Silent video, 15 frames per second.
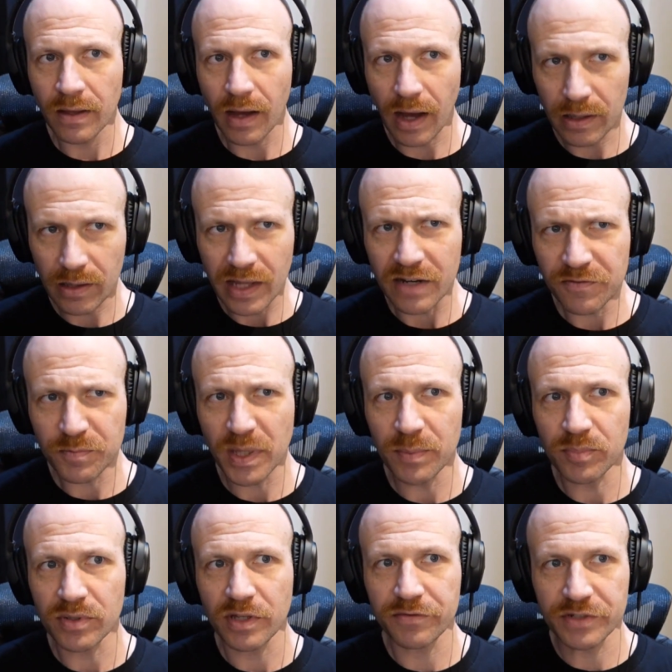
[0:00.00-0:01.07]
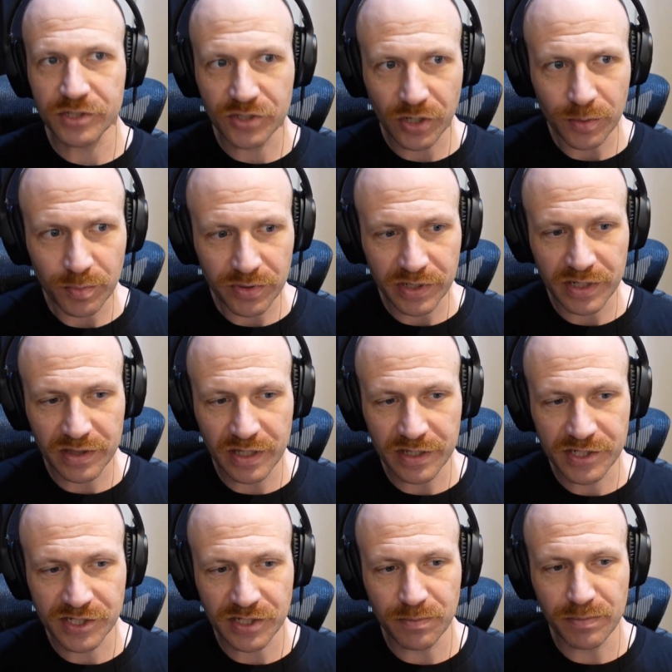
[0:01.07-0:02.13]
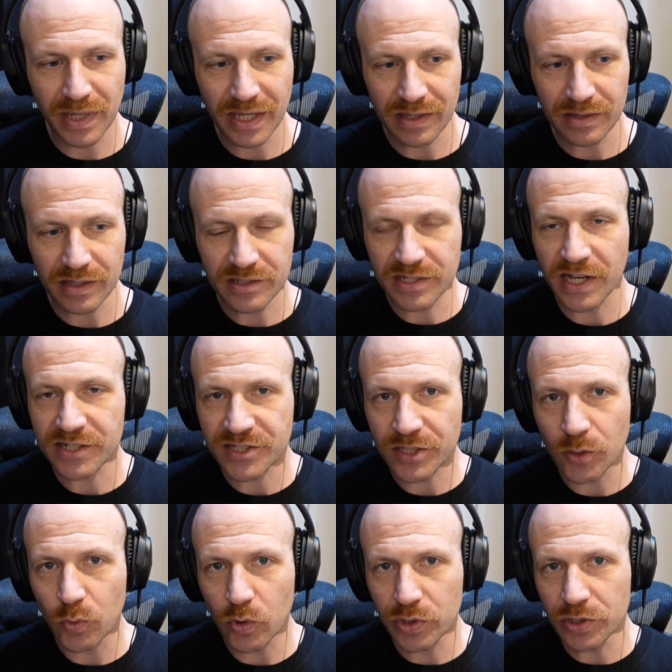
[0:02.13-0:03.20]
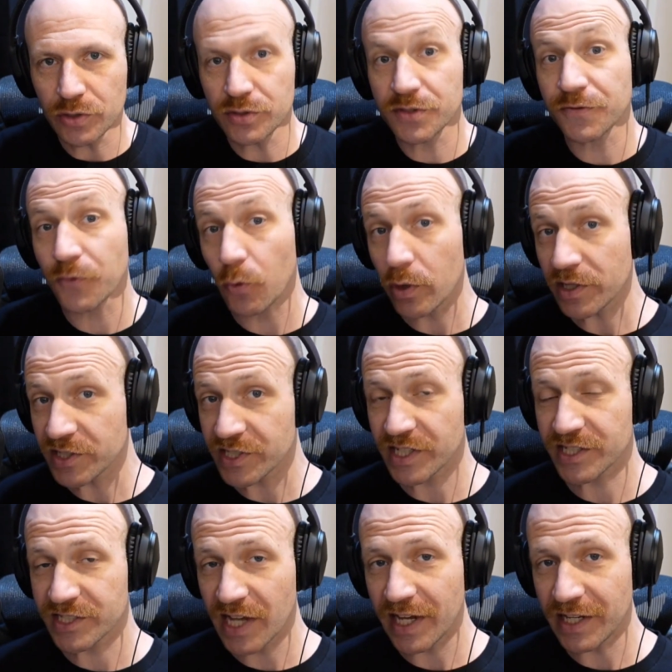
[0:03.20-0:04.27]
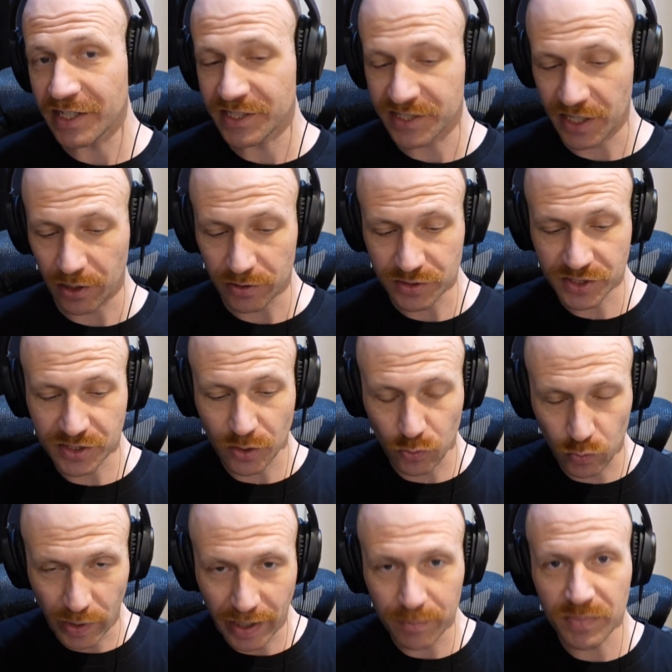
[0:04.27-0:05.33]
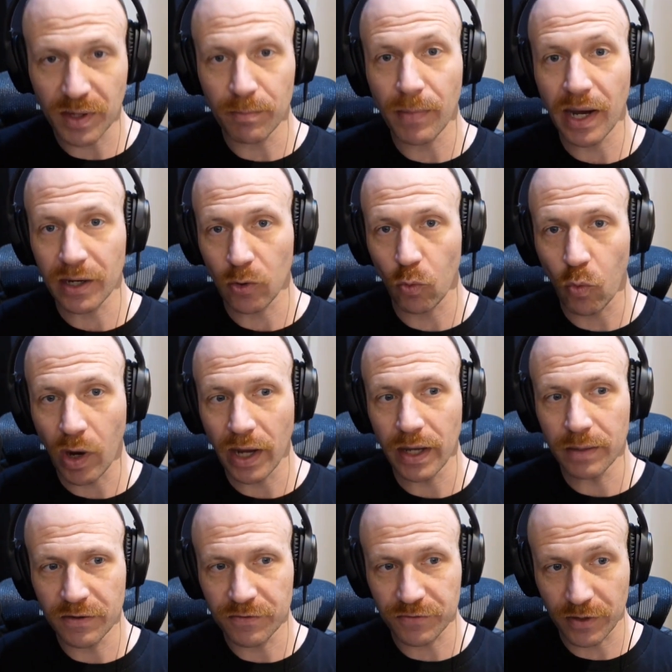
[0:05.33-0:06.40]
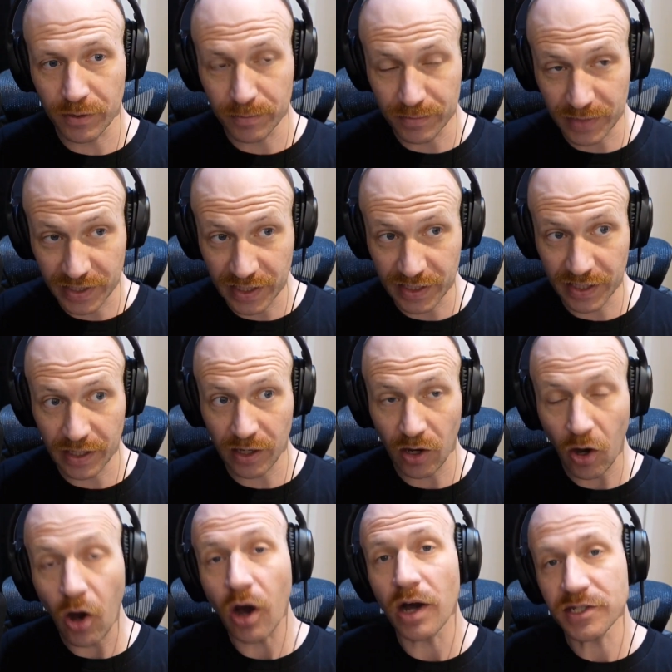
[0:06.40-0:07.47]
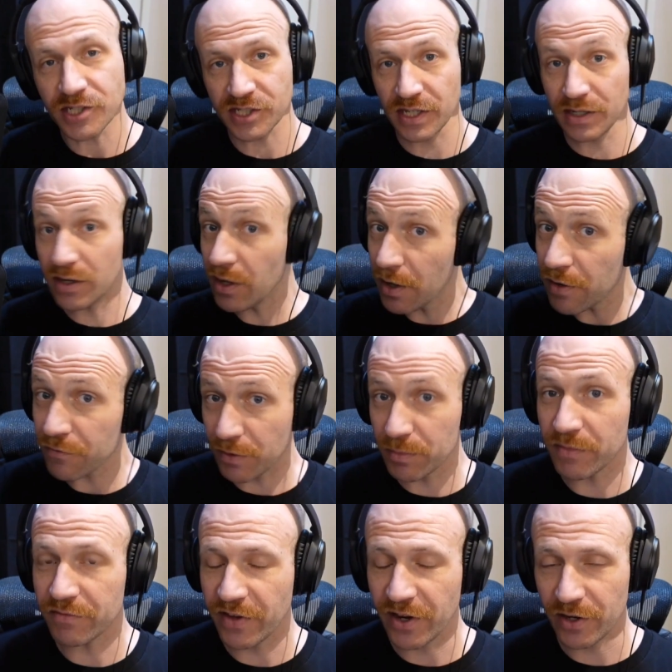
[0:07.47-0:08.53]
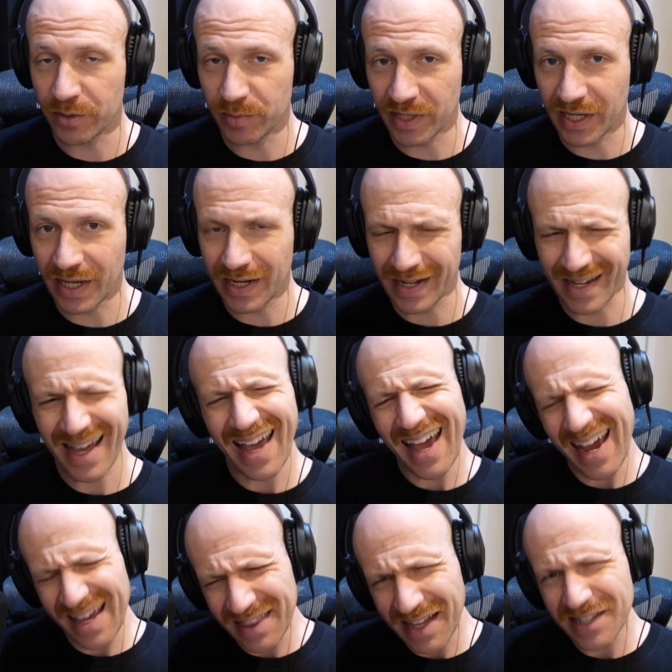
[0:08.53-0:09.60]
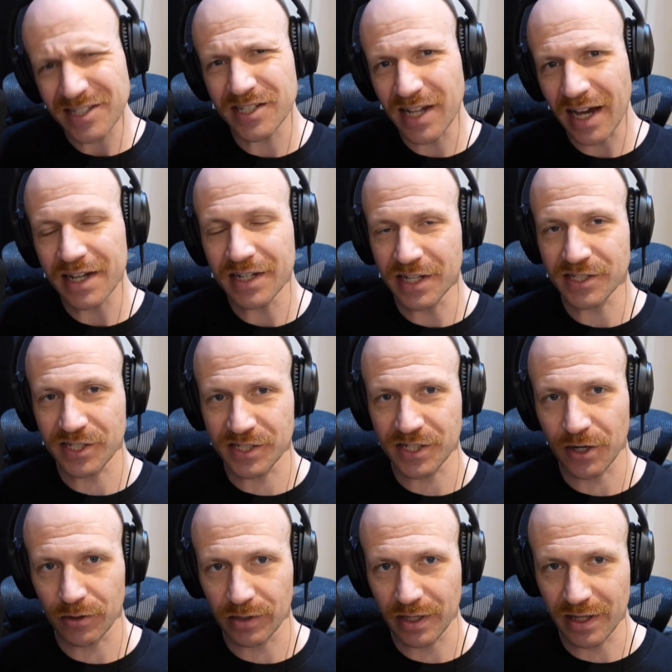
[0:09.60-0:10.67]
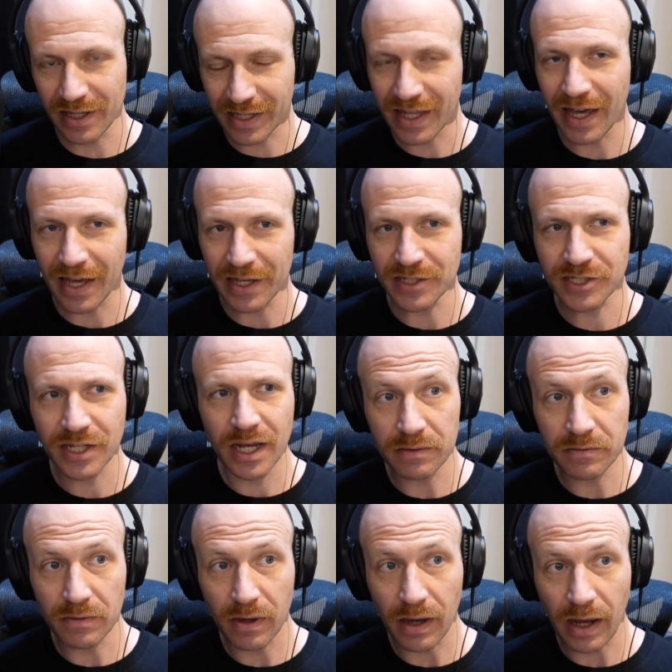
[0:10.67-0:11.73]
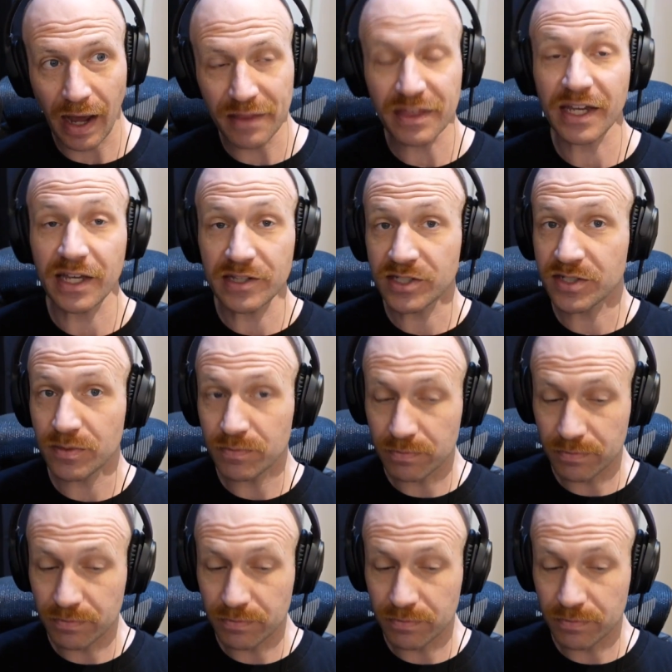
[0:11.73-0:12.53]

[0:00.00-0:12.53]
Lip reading: A lot of people have interpreted this to mean that Tesla will use 4680 cells to ramp the Model Y from Giga Austin from the very beginning, and that's not necessarily the case. I think it's